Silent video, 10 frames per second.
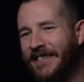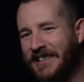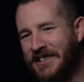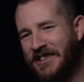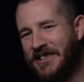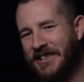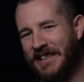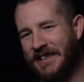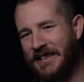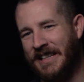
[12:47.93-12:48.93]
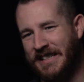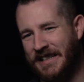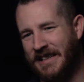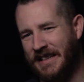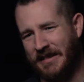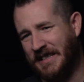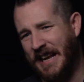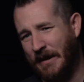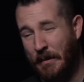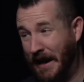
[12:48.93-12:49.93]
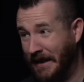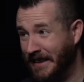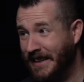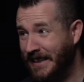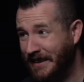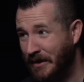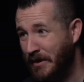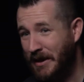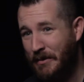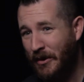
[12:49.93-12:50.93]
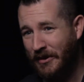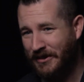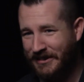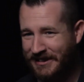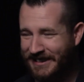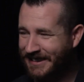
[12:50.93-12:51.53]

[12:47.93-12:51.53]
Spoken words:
Which is that a bad thing to be immortal?